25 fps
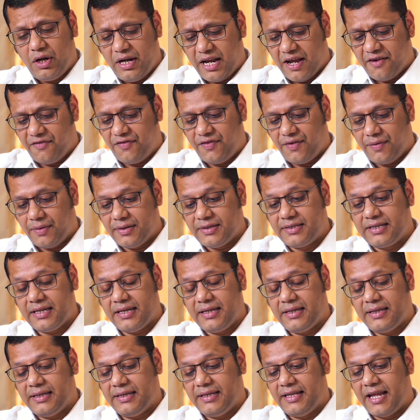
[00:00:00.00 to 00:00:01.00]

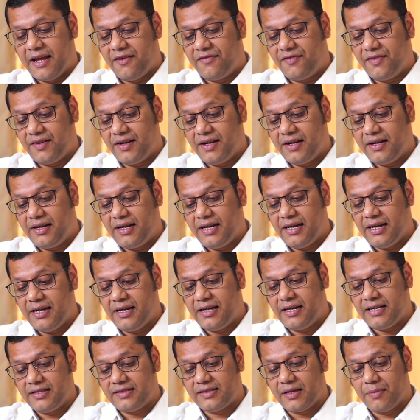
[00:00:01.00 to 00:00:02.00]
definitely
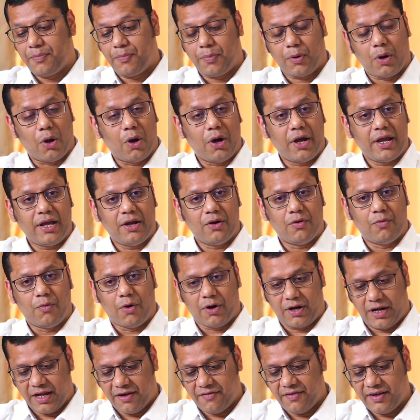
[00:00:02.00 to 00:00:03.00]
it is a ploy or
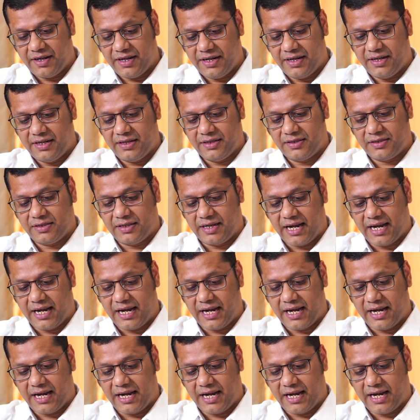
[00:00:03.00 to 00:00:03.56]
whatever it is.